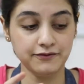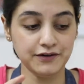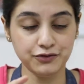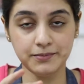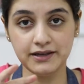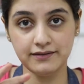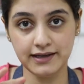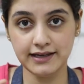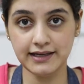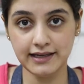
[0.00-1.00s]
and you have to
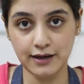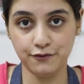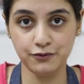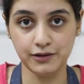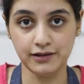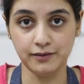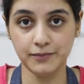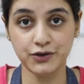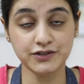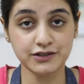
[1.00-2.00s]
be really careful
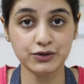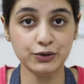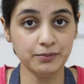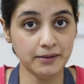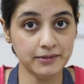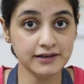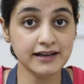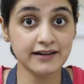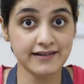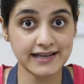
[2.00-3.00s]
because it's going to
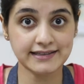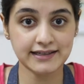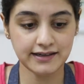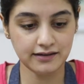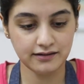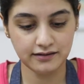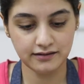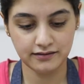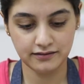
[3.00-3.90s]
bubble crazily.